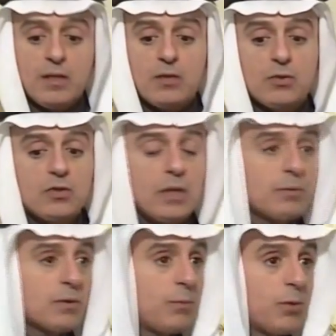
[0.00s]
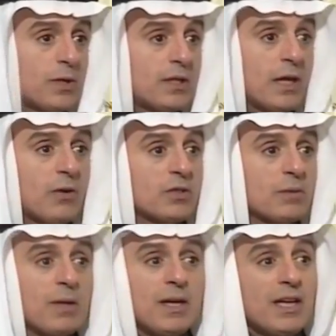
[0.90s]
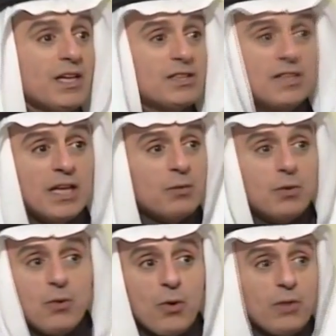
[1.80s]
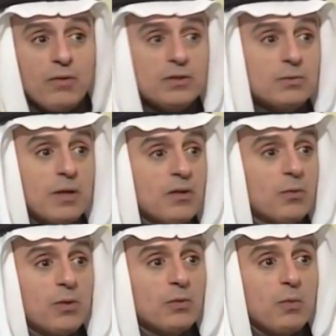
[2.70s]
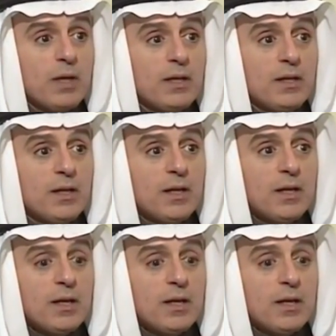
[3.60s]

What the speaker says: They should stop supporting terrorism. Isn't that what all of us around the world want?